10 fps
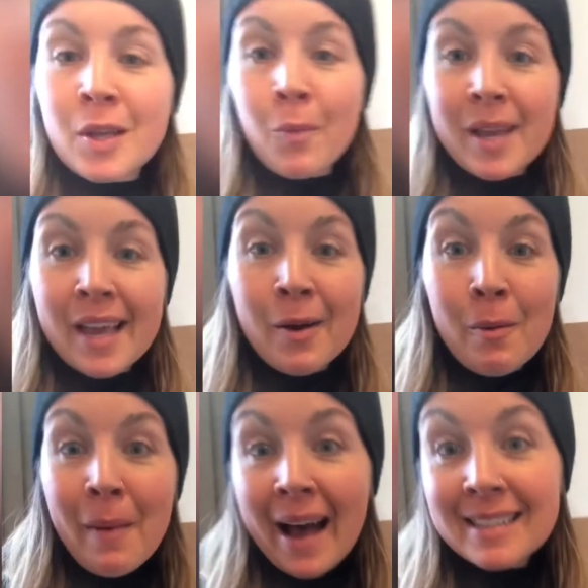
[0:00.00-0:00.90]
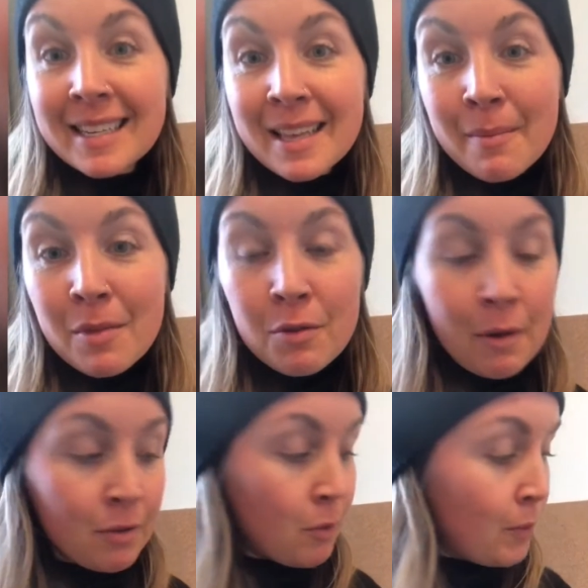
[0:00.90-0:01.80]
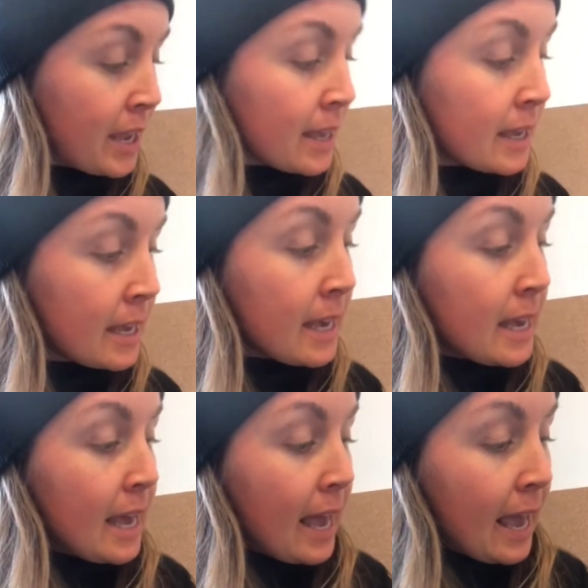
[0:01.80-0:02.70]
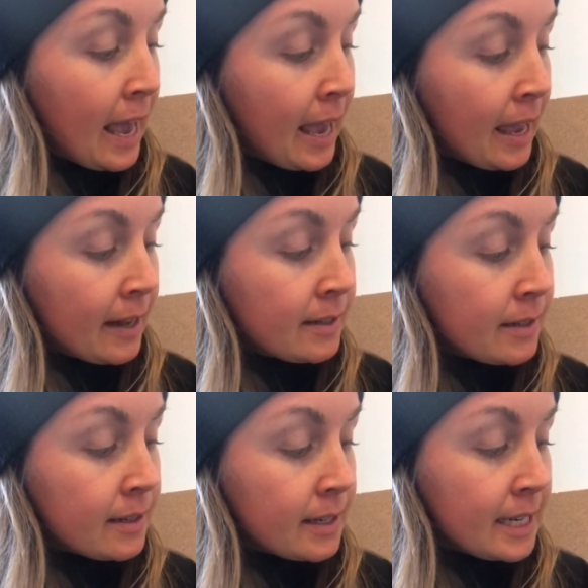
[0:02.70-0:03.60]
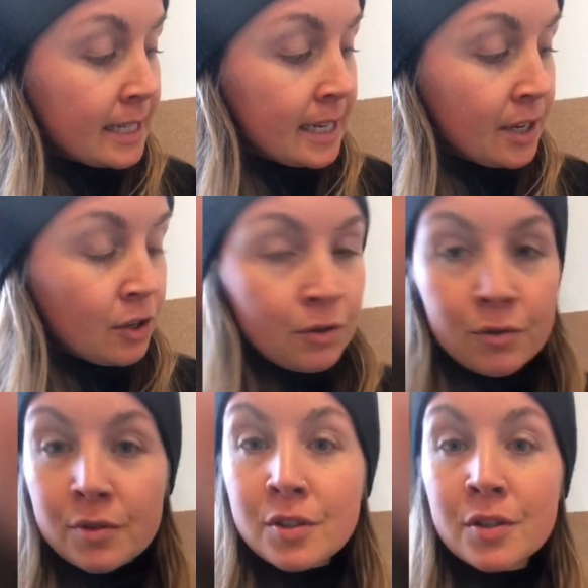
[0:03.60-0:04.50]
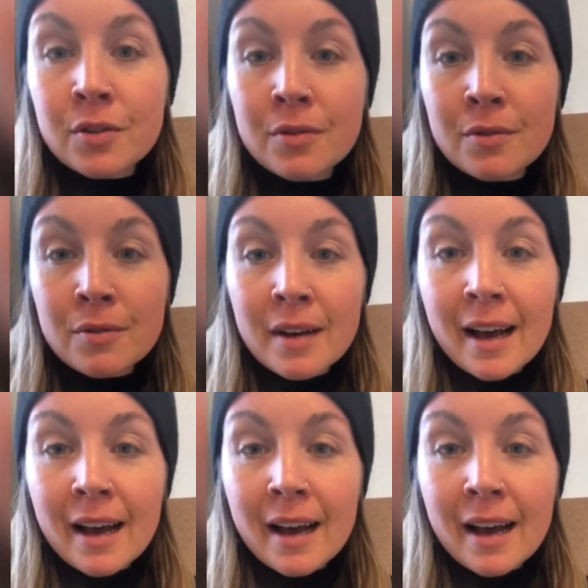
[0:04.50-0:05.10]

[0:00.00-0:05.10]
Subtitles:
that we can go back to them throughout the week and continue to